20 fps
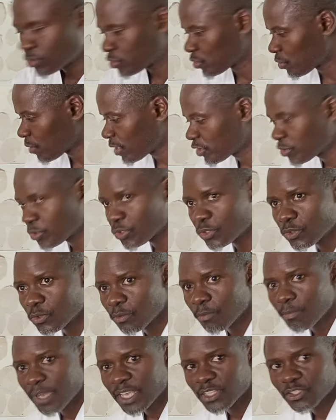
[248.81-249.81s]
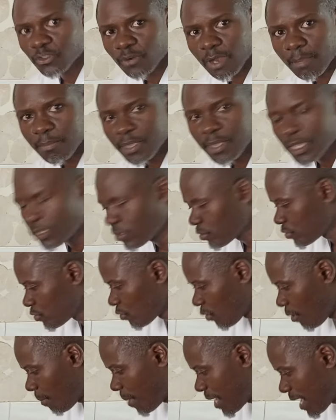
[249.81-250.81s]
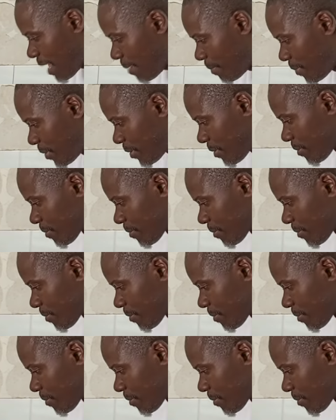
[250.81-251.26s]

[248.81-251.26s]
So what you do by scrubbing, you open up,